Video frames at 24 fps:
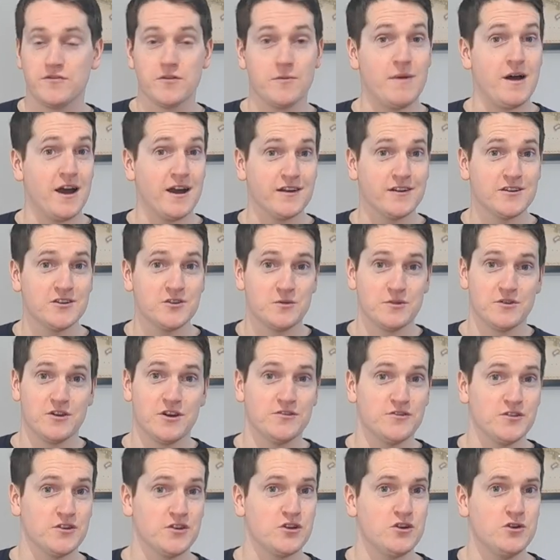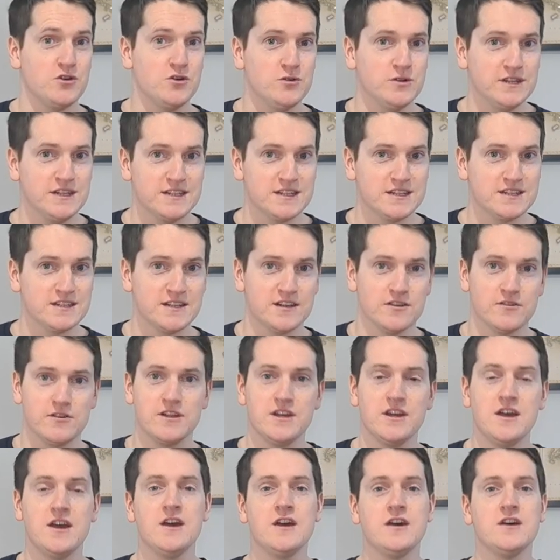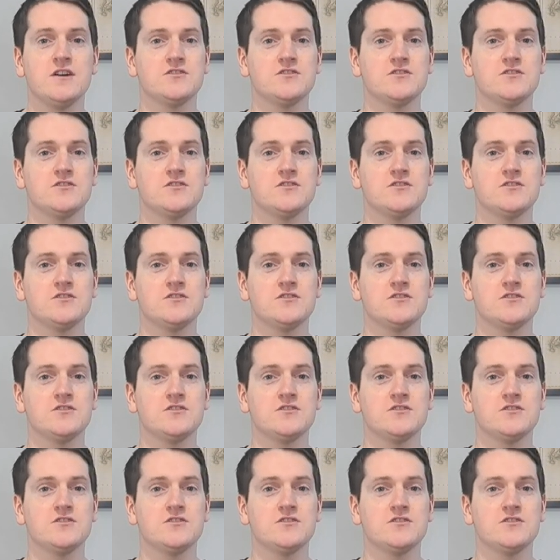From Ireland, we've got the Cooley distillery,